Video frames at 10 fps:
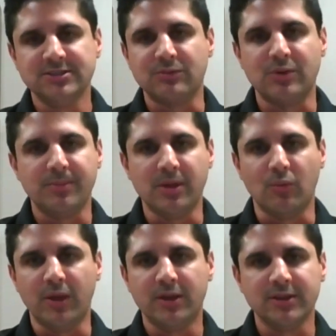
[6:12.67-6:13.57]
And we meet
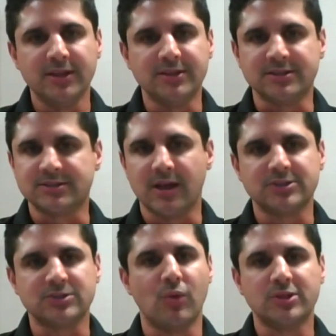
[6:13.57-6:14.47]
weekly to
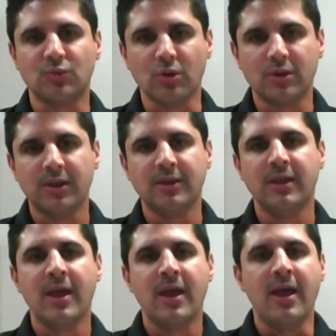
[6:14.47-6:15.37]
discuss what's
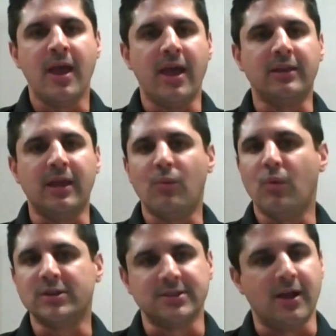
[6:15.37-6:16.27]
working and
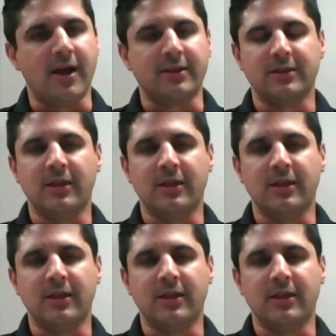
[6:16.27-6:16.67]
what's not.